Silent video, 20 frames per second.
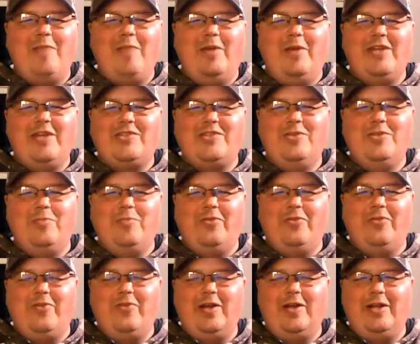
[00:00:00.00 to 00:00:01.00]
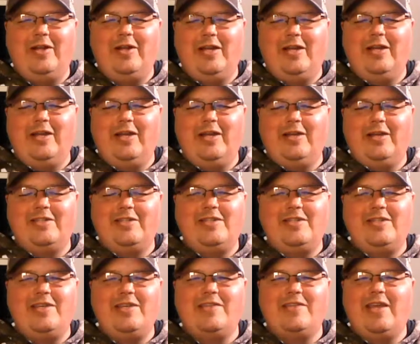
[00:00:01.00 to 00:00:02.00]
but it's super fun and to
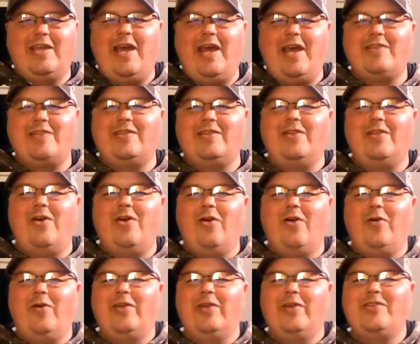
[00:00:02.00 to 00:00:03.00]
tease the cats and the dog with.